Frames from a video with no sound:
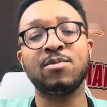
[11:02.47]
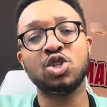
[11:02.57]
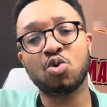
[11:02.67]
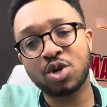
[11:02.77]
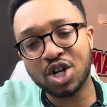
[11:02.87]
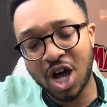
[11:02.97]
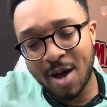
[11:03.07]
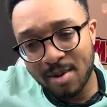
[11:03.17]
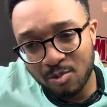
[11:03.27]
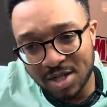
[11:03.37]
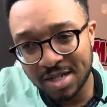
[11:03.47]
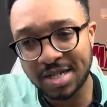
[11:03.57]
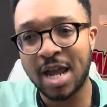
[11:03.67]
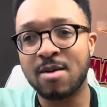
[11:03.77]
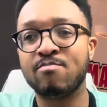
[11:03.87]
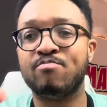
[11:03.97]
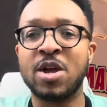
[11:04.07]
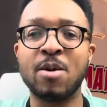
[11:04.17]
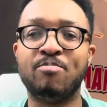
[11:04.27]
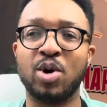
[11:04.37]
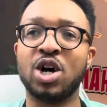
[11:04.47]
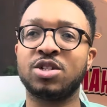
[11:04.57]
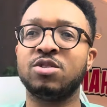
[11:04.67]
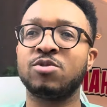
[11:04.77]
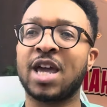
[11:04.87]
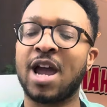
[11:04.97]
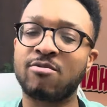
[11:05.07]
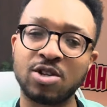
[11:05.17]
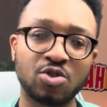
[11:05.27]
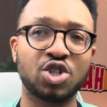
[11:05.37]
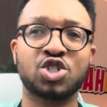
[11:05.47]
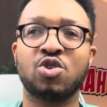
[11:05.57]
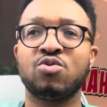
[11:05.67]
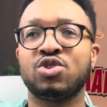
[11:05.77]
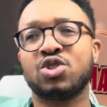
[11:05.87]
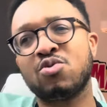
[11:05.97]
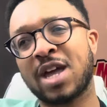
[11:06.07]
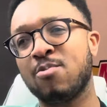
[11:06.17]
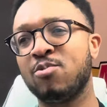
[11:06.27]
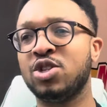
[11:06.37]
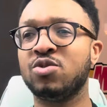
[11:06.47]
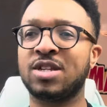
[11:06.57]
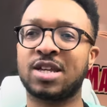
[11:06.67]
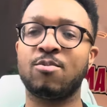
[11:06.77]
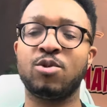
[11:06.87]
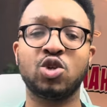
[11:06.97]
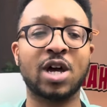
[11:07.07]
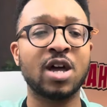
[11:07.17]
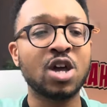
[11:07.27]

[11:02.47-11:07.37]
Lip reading: You don't want to come in with the same burden carrying on your shoulders. Oh, can we do this? Can we do that?